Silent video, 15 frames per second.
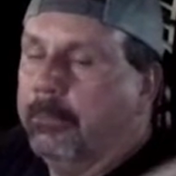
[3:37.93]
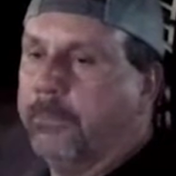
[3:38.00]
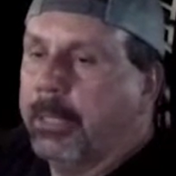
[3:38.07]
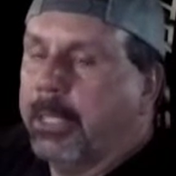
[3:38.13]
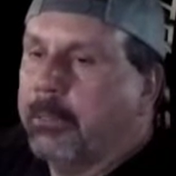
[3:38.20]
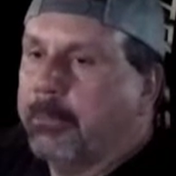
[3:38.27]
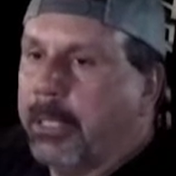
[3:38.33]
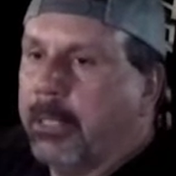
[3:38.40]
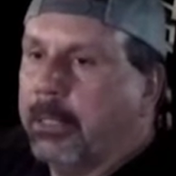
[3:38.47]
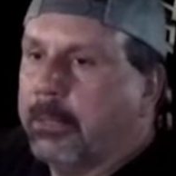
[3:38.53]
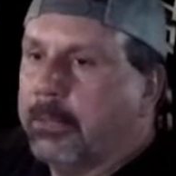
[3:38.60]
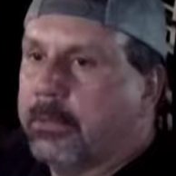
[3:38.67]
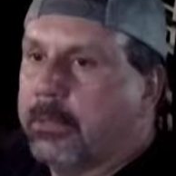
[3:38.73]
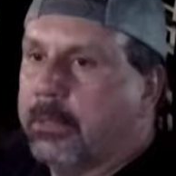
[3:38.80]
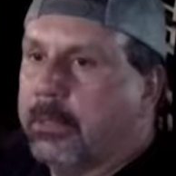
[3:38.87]
Buddy
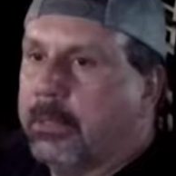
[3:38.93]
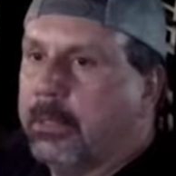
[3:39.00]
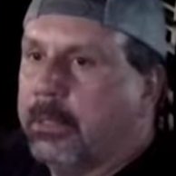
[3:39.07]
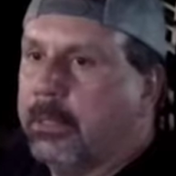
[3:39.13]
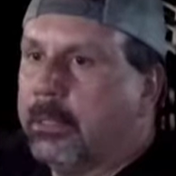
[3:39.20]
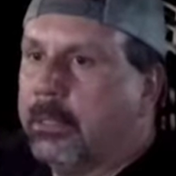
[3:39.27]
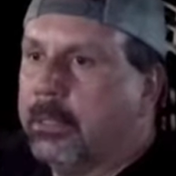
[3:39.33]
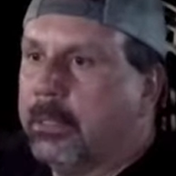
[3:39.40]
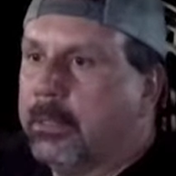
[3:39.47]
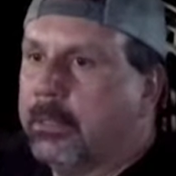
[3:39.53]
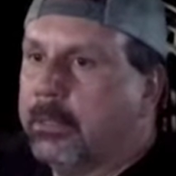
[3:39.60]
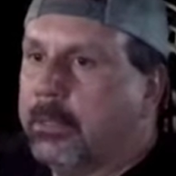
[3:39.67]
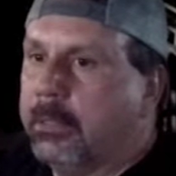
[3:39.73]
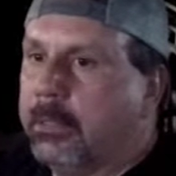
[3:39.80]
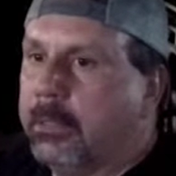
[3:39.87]
Miles, let's
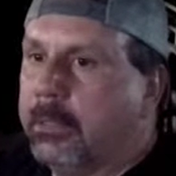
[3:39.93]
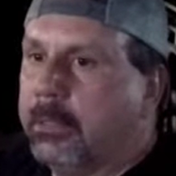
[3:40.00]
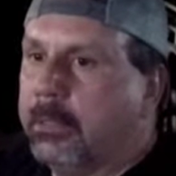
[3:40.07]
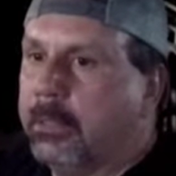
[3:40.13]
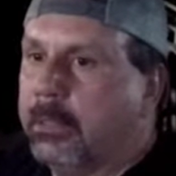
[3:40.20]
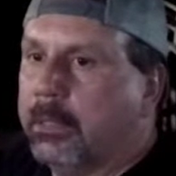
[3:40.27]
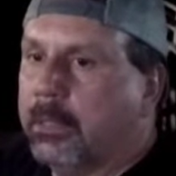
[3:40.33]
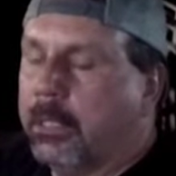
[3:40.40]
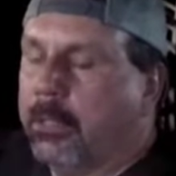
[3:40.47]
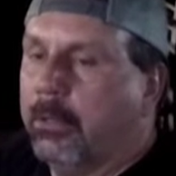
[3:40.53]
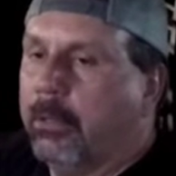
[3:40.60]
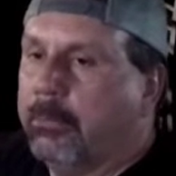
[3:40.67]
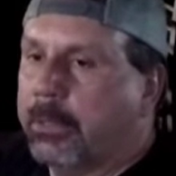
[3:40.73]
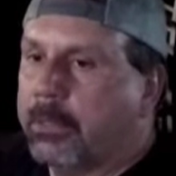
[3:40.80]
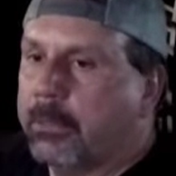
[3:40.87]
see, I
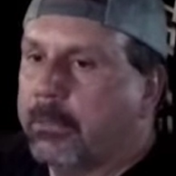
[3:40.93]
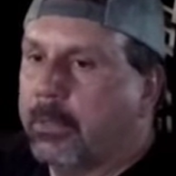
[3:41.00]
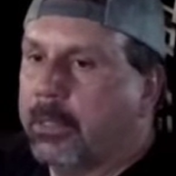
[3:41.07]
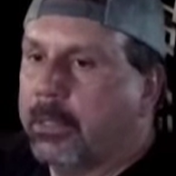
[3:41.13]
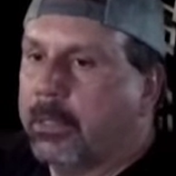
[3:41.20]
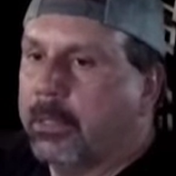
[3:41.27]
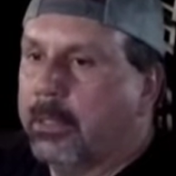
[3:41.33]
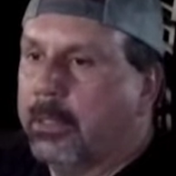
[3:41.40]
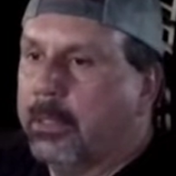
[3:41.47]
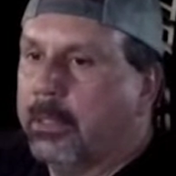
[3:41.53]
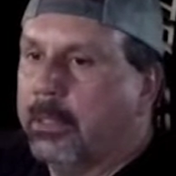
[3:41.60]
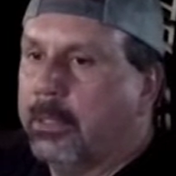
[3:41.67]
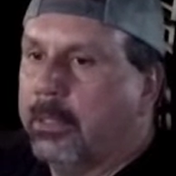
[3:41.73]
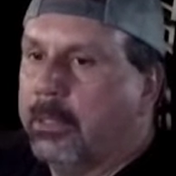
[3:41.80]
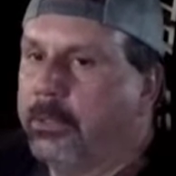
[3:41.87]
know I'm missing one.
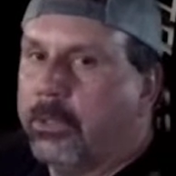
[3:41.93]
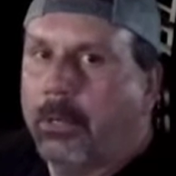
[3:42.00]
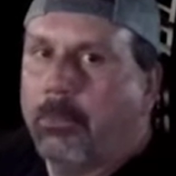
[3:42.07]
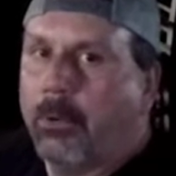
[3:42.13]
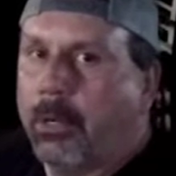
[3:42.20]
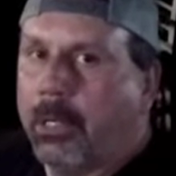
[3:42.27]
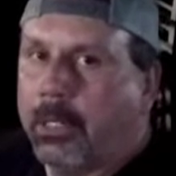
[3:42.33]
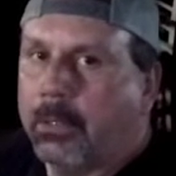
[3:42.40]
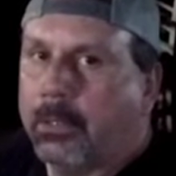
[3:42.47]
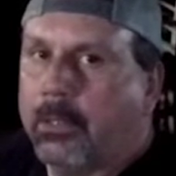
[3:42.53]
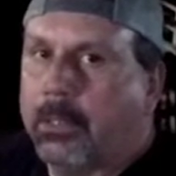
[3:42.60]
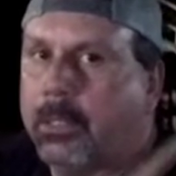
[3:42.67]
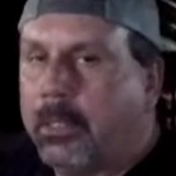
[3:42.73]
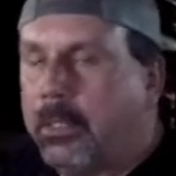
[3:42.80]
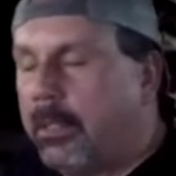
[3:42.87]
Joe Morello.
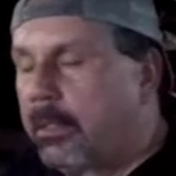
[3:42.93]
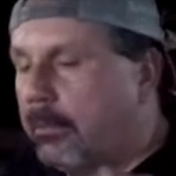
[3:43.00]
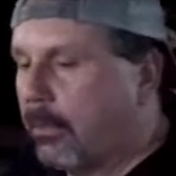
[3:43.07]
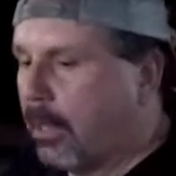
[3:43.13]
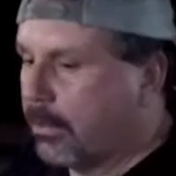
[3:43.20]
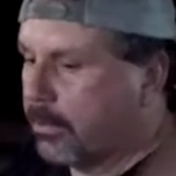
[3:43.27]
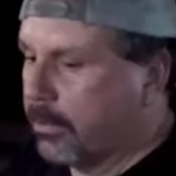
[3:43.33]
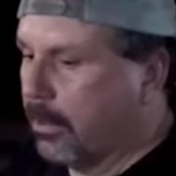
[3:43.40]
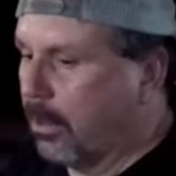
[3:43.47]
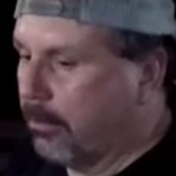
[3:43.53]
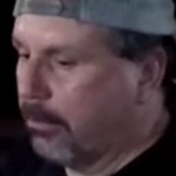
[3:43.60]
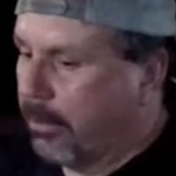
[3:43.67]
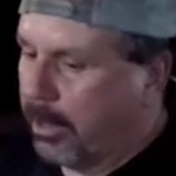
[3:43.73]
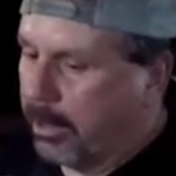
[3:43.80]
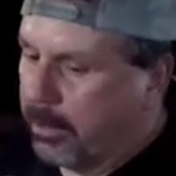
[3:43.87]
Watch Joe
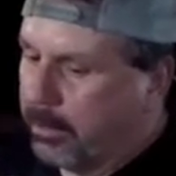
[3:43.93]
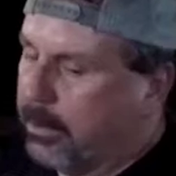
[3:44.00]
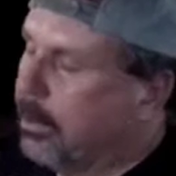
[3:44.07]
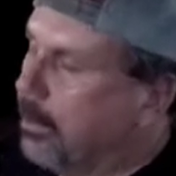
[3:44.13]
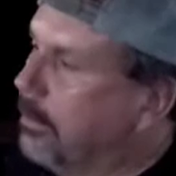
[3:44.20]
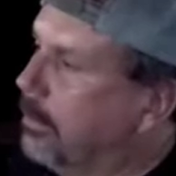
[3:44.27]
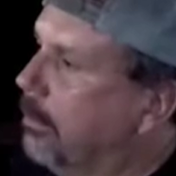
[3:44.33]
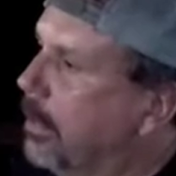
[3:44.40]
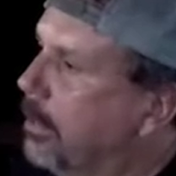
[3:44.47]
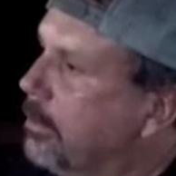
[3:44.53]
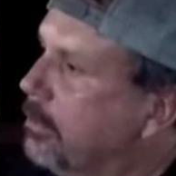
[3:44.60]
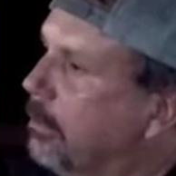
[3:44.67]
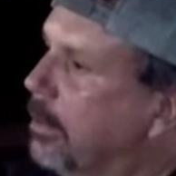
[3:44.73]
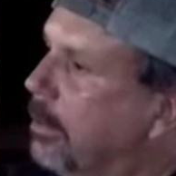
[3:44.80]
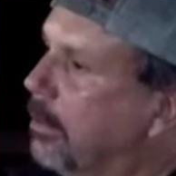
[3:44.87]
Morello. He's a great
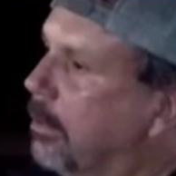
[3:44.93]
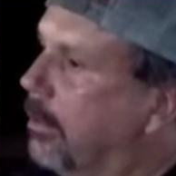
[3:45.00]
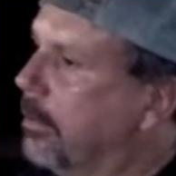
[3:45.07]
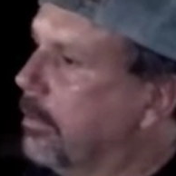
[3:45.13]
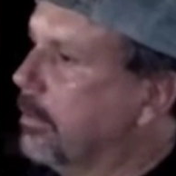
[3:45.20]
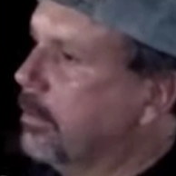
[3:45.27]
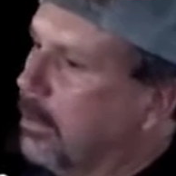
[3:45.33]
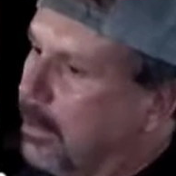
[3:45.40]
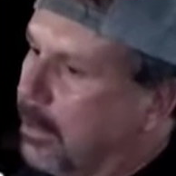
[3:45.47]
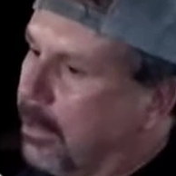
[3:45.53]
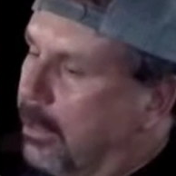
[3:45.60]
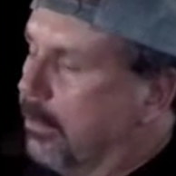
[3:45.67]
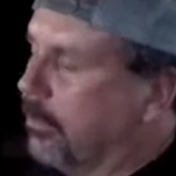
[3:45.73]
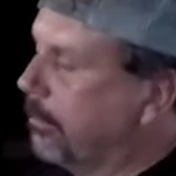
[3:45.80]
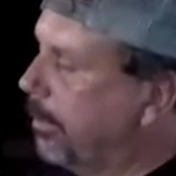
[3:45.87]
swing artist.
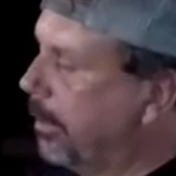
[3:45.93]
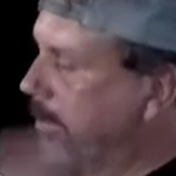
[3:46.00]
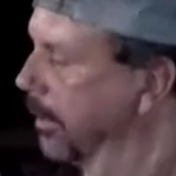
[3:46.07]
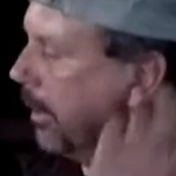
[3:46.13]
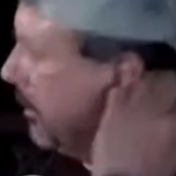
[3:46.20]
And there's a bunch of